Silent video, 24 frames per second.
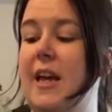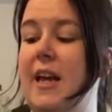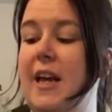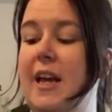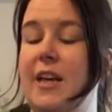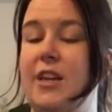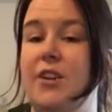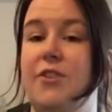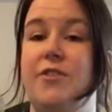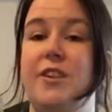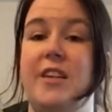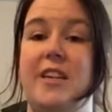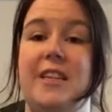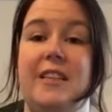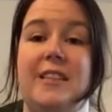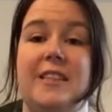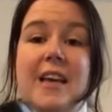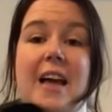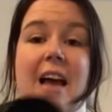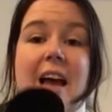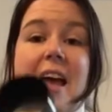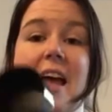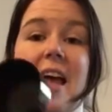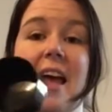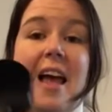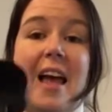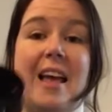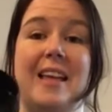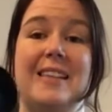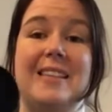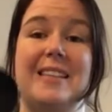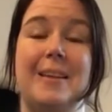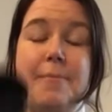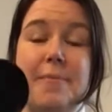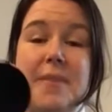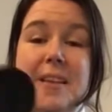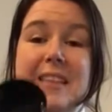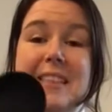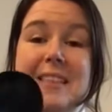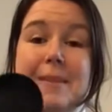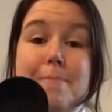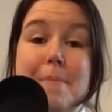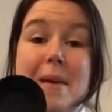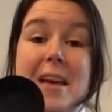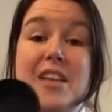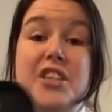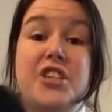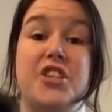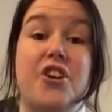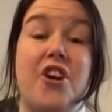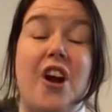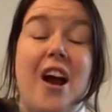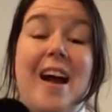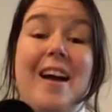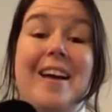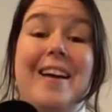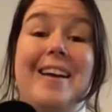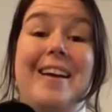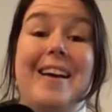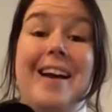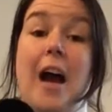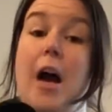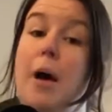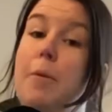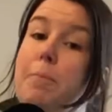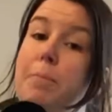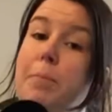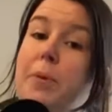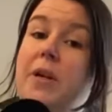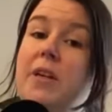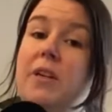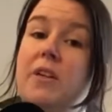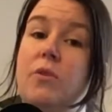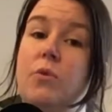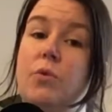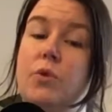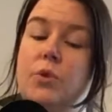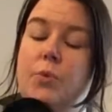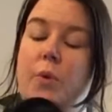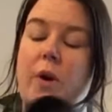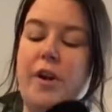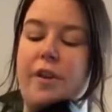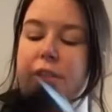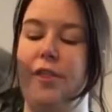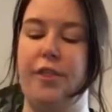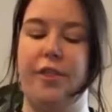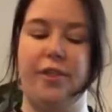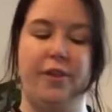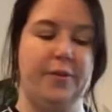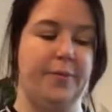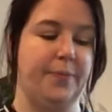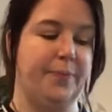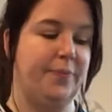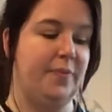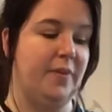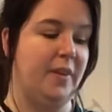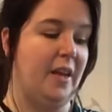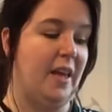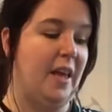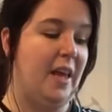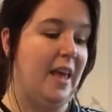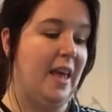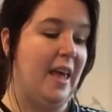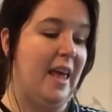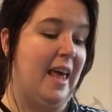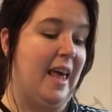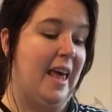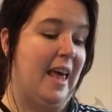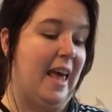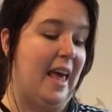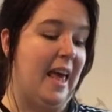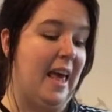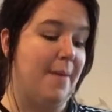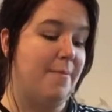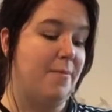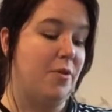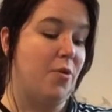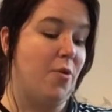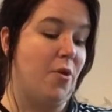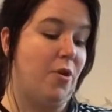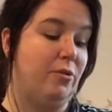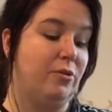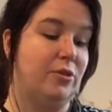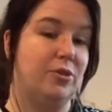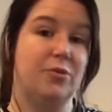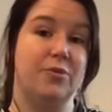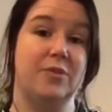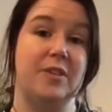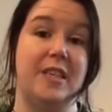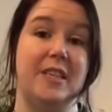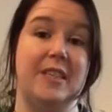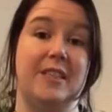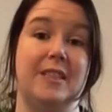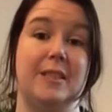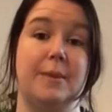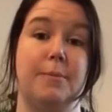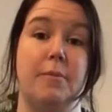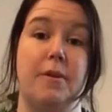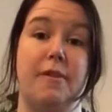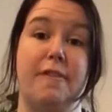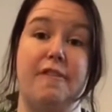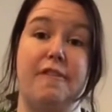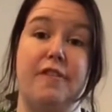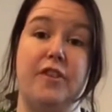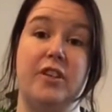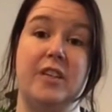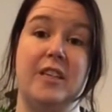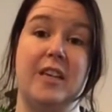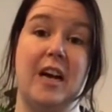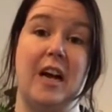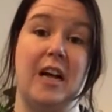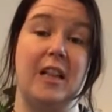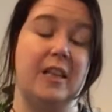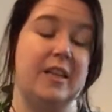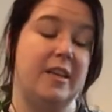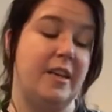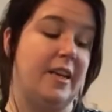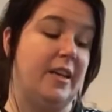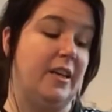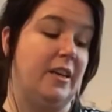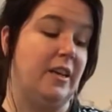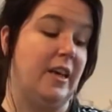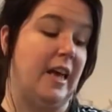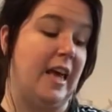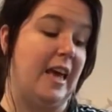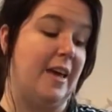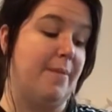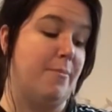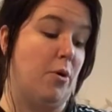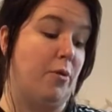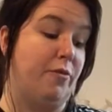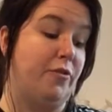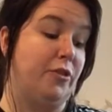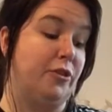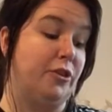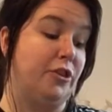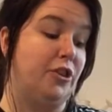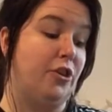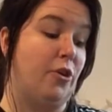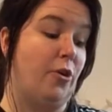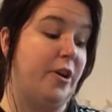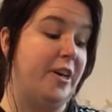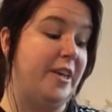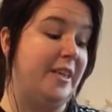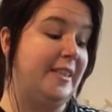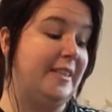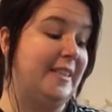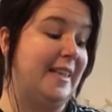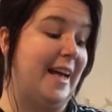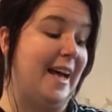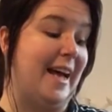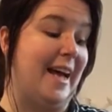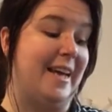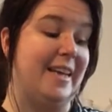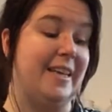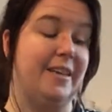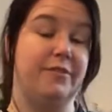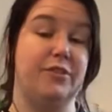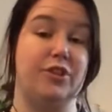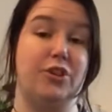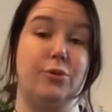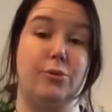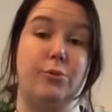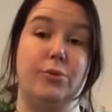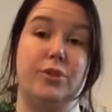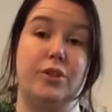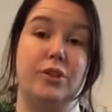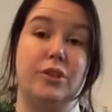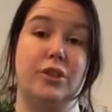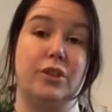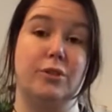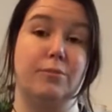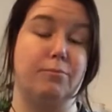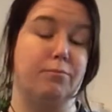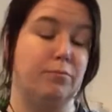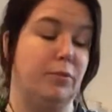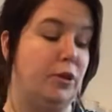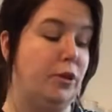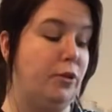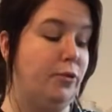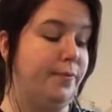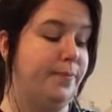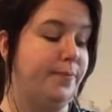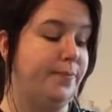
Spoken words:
you need something to measure a cup's worth. You also need some food colouring of your choice. I have chosen some blue,